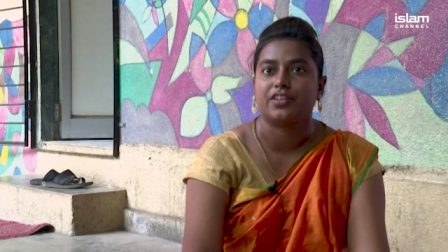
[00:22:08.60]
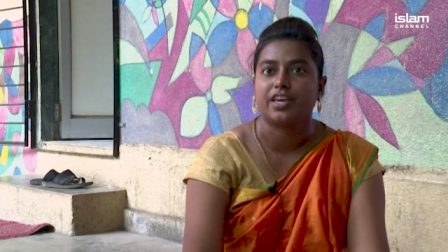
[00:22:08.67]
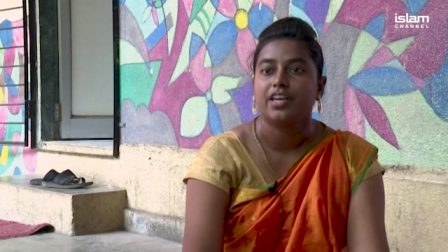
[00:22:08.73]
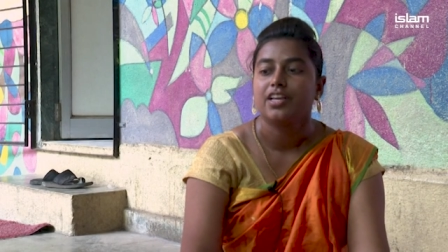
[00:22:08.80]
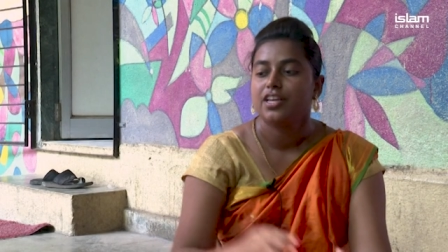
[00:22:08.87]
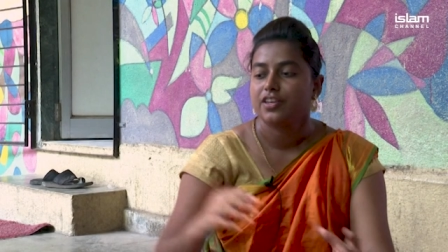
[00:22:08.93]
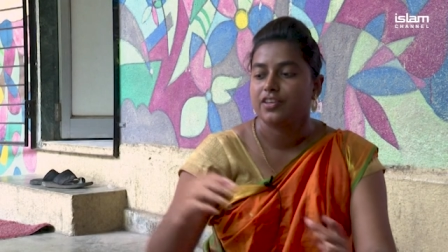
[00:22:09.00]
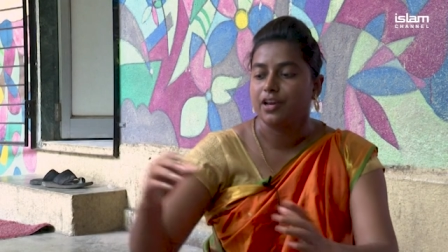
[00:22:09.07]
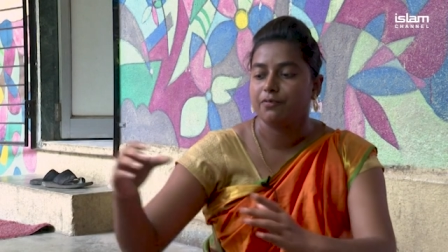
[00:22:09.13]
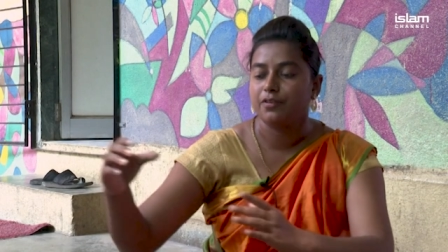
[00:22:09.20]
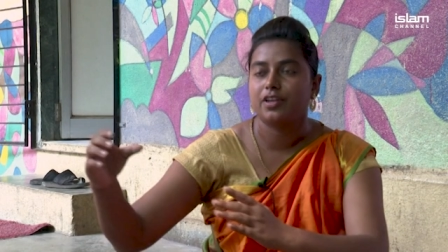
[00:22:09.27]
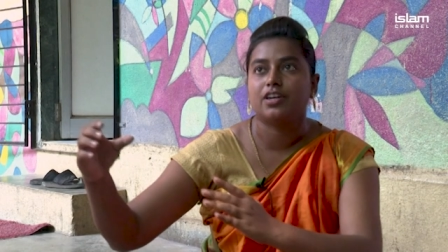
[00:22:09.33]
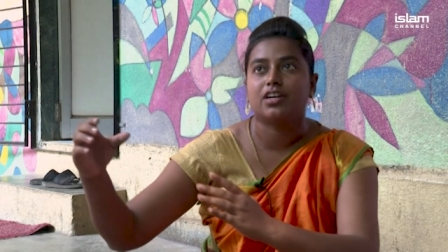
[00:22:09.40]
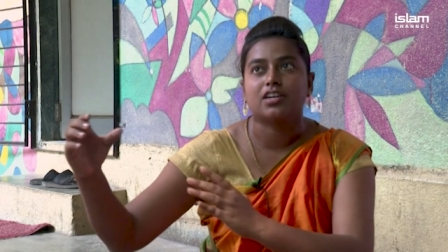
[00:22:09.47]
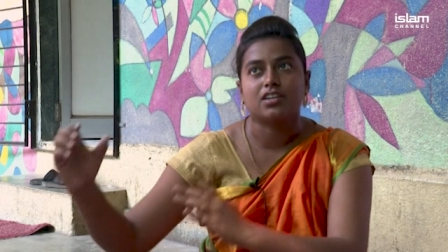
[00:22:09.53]
running armored
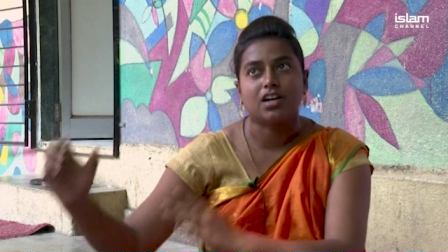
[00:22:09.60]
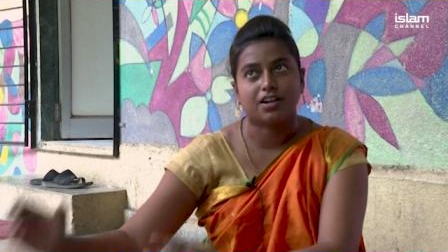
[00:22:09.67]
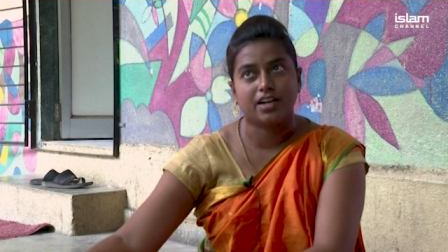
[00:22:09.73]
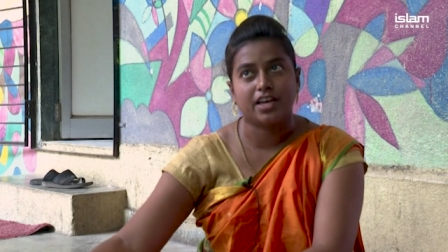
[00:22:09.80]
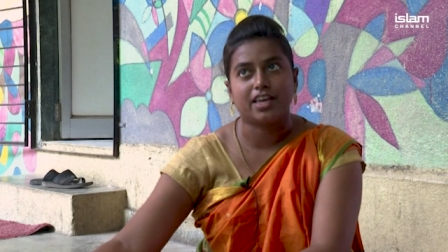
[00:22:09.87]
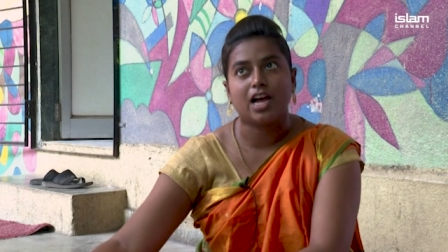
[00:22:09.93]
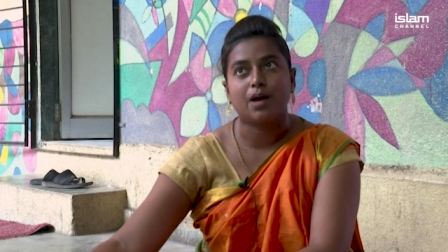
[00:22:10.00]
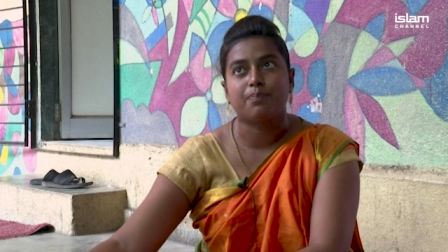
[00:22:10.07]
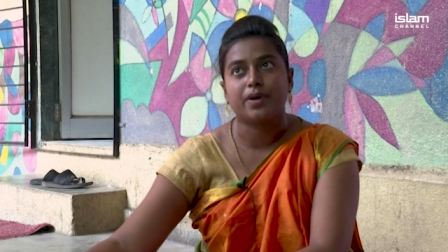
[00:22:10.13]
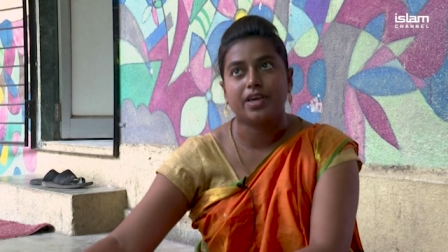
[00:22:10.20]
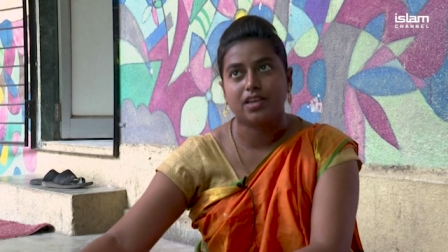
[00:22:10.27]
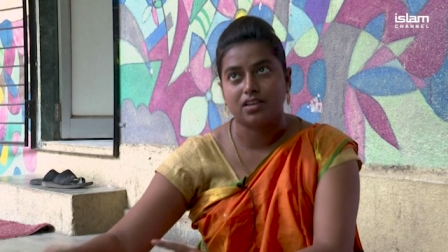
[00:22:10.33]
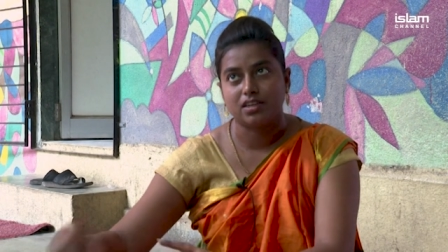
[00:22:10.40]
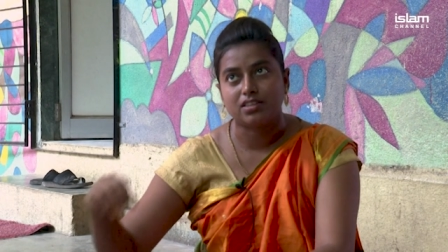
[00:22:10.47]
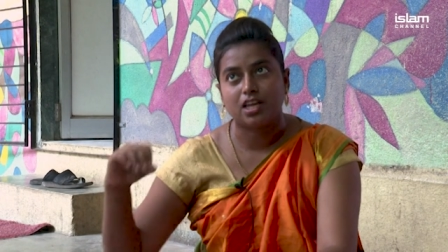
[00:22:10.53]
horses and
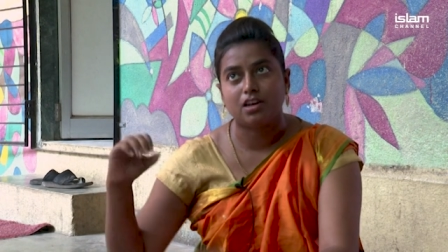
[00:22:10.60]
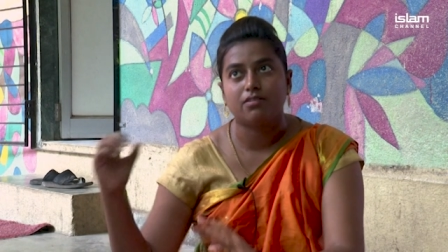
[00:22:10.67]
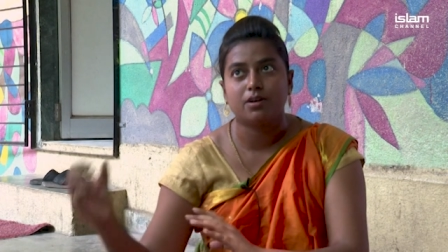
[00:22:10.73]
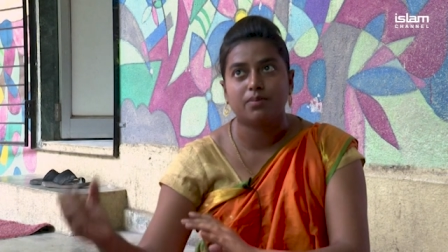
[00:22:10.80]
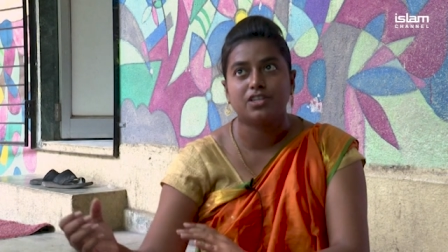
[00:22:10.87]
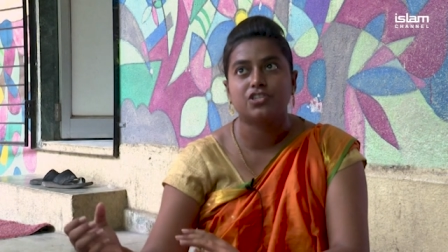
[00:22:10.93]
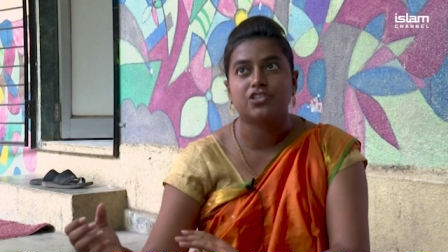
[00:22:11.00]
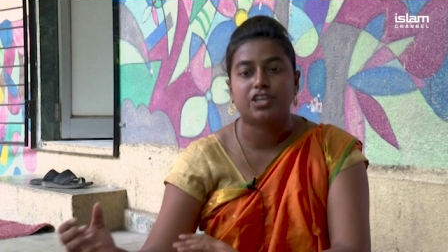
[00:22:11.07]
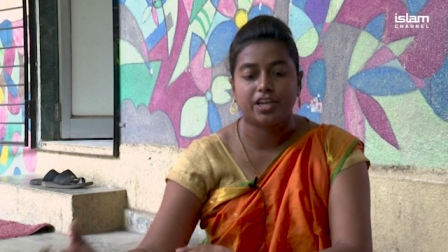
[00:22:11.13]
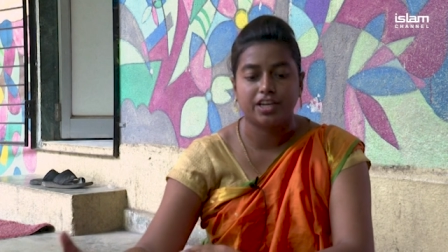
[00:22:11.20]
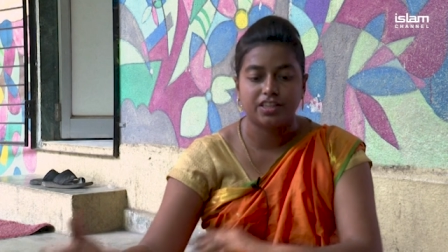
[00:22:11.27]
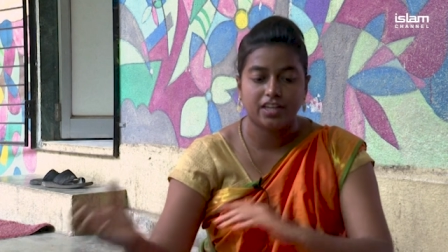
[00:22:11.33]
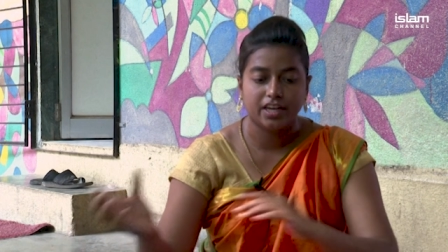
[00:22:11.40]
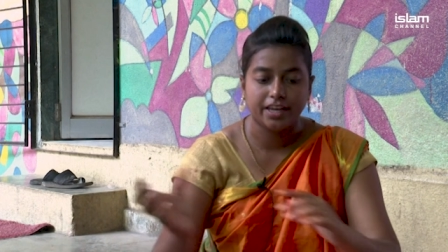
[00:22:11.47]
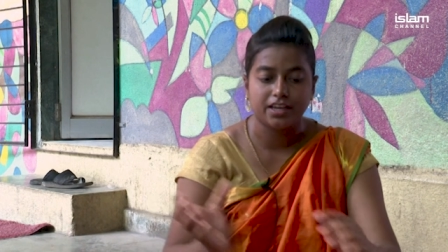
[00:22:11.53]
holding swords.
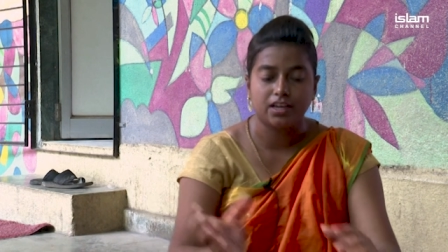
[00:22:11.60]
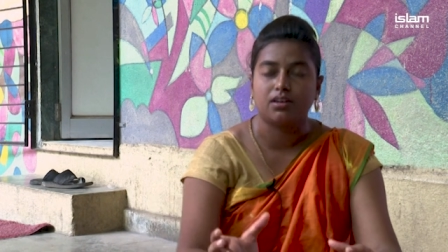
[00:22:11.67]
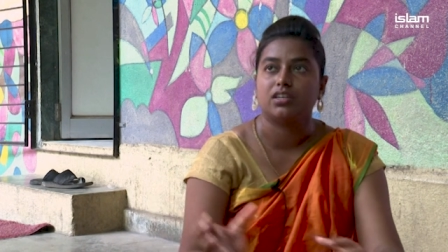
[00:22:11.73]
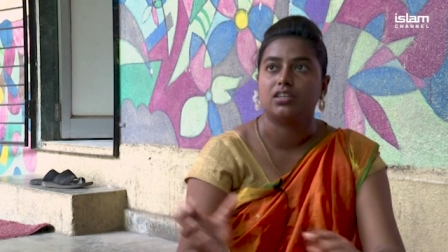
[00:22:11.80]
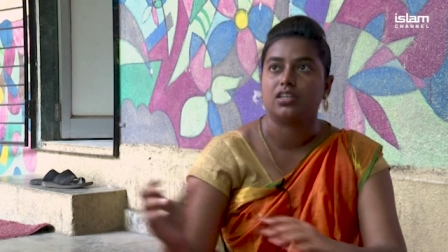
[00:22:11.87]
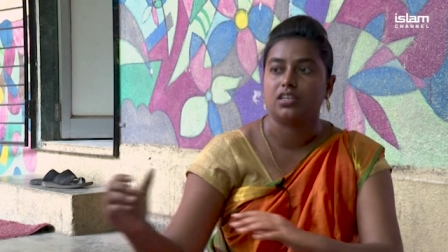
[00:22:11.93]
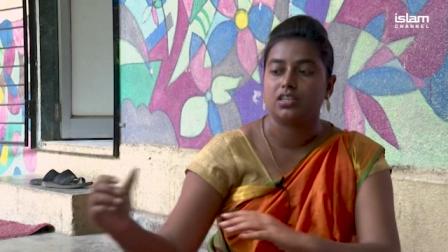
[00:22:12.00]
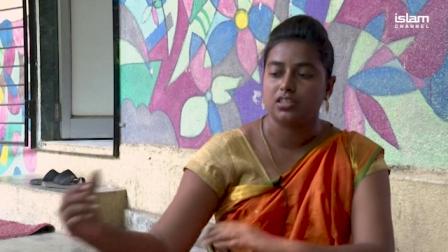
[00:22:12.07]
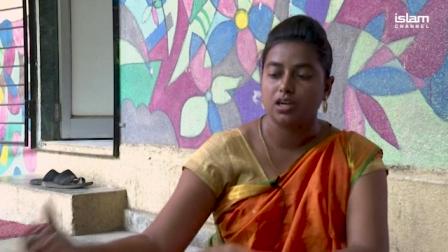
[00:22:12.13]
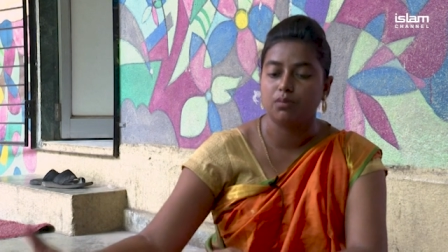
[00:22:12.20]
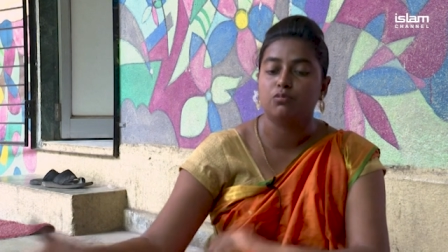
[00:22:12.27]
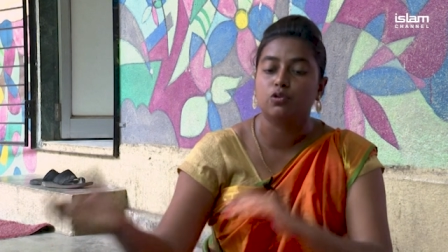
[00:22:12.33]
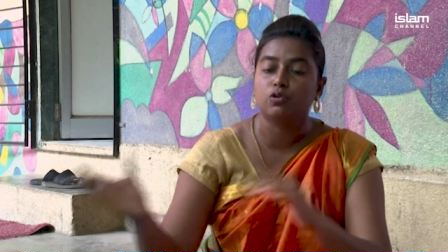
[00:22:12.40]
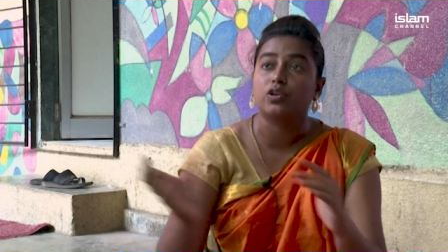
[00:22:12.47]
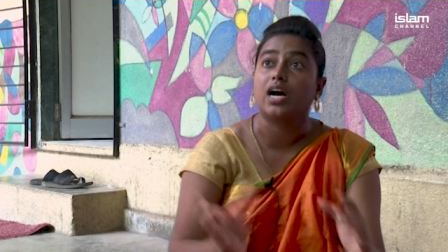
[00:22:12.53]
We were her army.
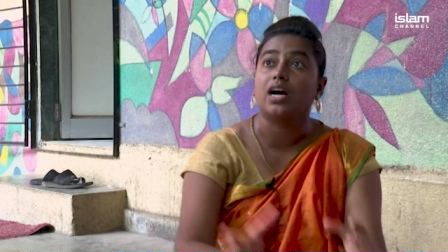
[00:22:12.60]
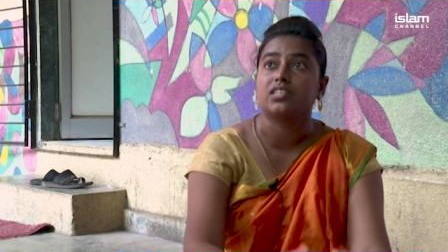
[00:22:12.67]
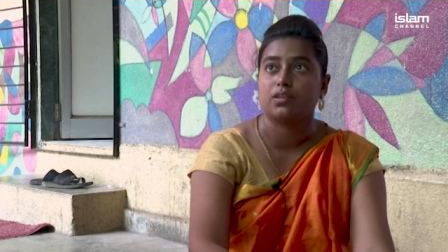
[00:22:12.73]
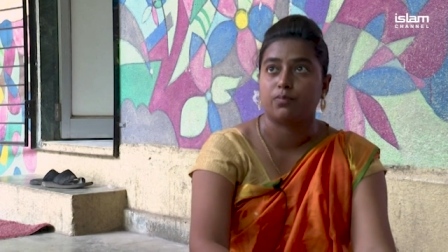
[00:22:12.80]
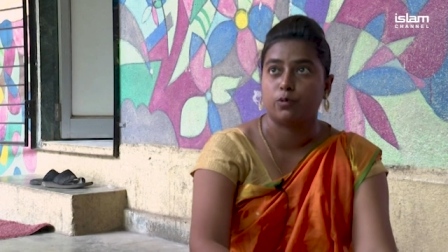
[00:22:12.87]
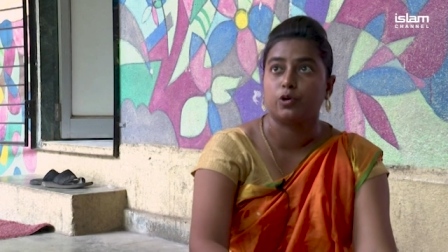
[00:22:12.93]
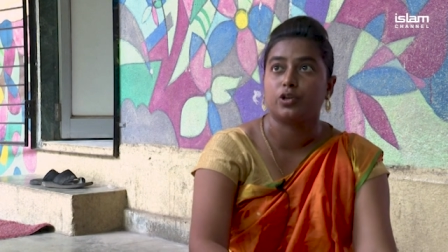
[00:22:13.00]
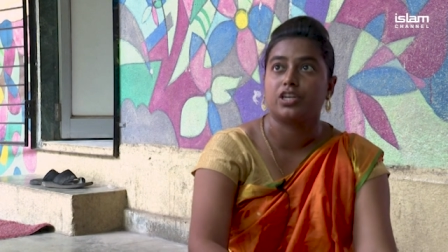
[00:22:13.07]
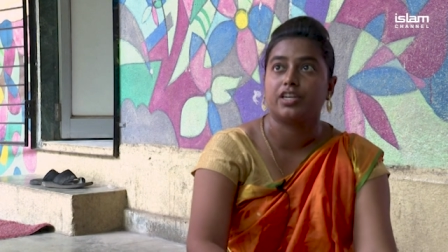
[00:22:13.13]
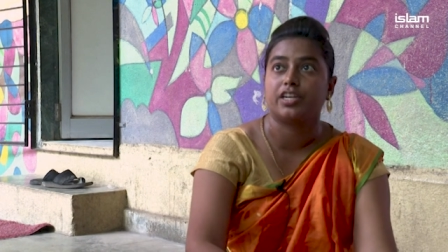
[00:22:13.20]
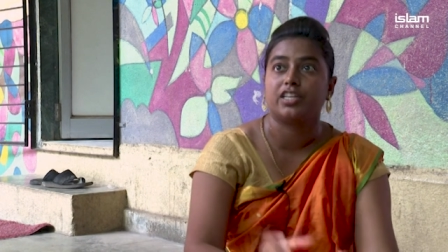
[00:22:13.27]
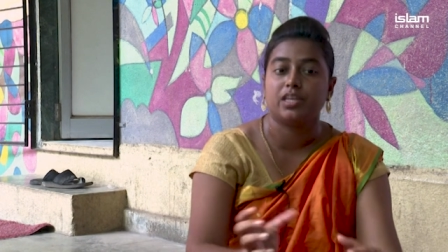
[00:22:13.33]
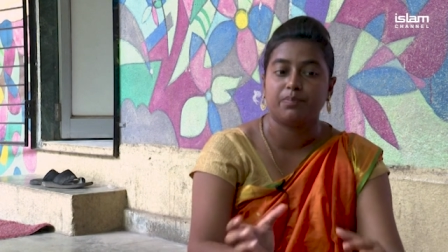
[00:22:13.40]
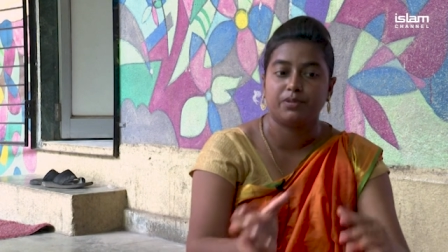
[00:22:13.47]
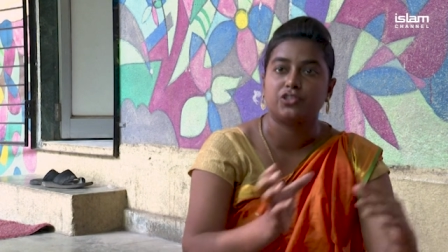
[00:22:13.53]
It felt very
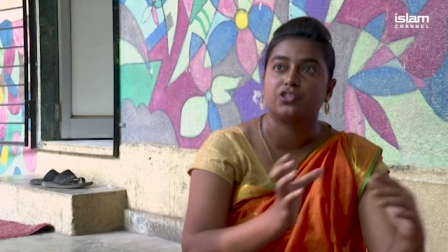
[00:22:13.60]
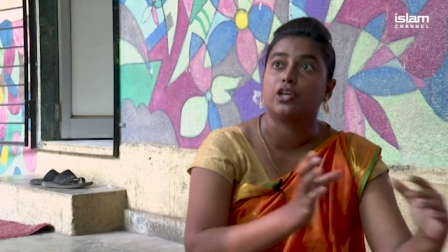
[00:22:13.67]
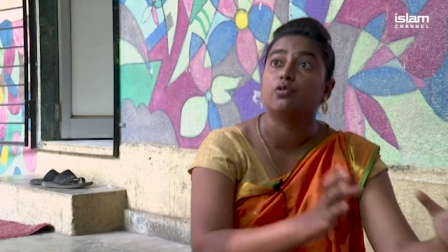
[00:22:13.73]
good.